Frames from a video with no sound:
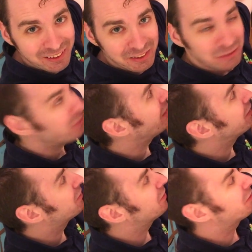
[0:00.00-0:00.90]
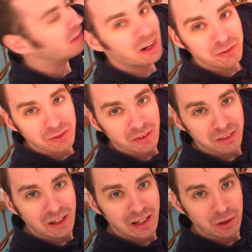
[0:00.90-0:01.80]
and then face south so that
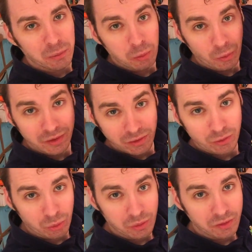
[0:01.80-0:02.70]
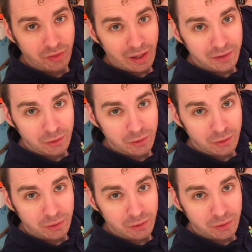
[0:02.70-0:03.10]
the arrow points towards that